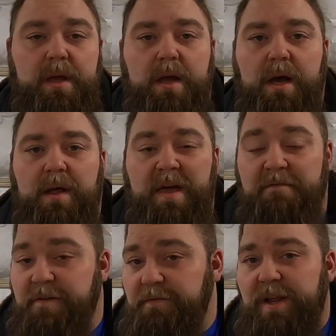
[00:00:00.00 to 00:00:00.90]

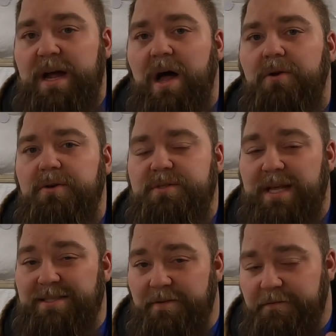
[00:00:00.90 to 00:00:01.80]
That $50,
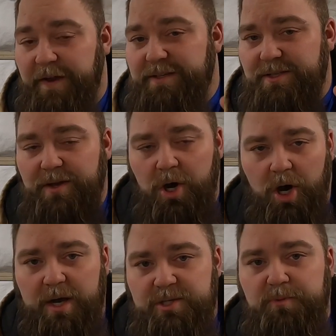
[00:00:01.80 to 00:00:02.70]
that's the fixed
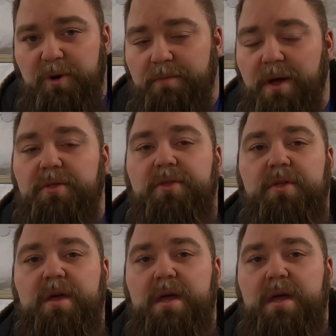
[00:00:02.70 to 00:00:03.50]
cost per month.